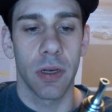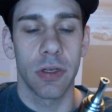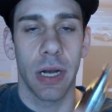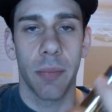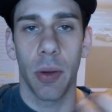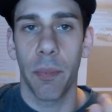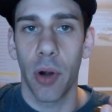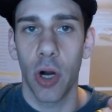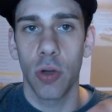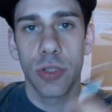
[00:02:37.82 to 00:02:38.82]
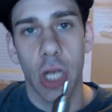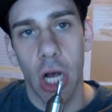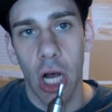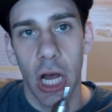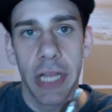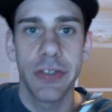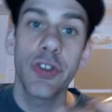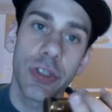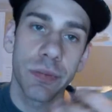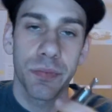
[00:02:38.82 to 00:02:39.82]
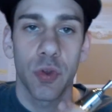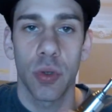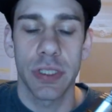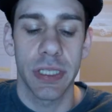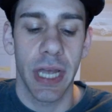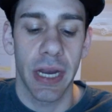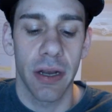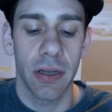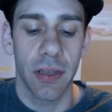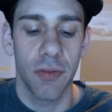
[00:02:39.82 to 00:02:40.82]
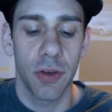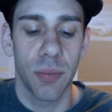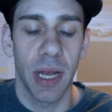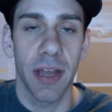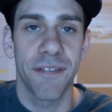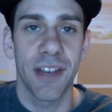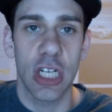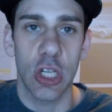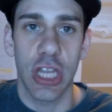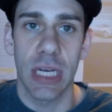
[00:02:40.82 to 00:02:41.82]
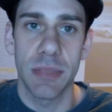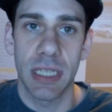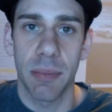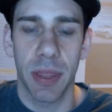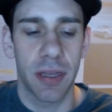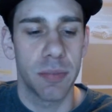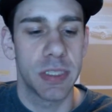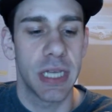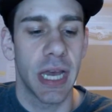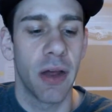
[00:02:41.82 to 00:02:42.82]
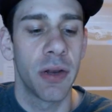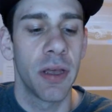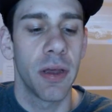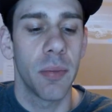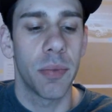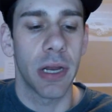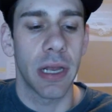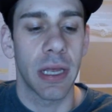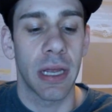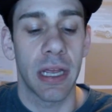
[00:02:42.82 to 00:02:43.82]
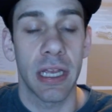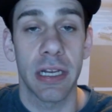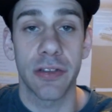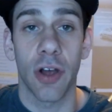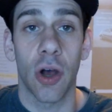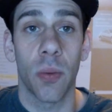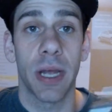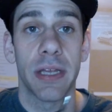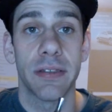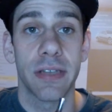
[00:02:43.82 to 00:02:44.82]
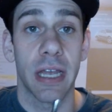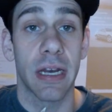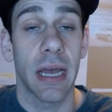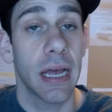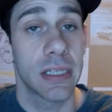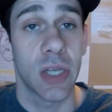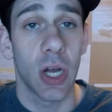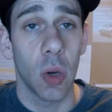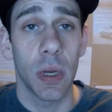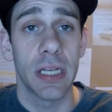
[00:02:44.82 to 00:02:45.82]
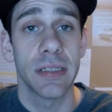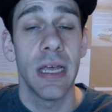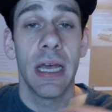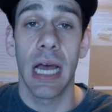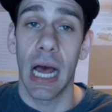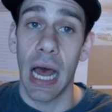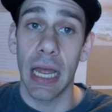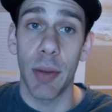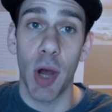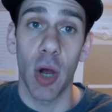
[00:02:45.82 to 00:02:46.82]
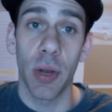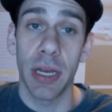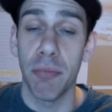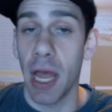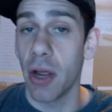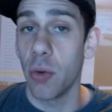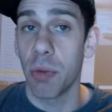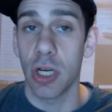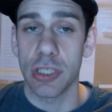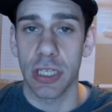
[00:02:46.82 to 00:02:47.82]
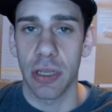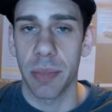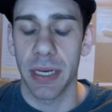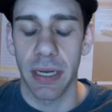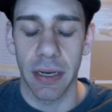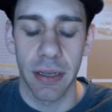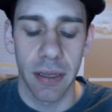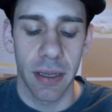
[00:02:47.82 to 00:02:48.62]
Talk about pros, cons. Towards the end, I'll give you my official thumbs up, thumbs down. But it is always, and as always, IMO, in my own personal opinion.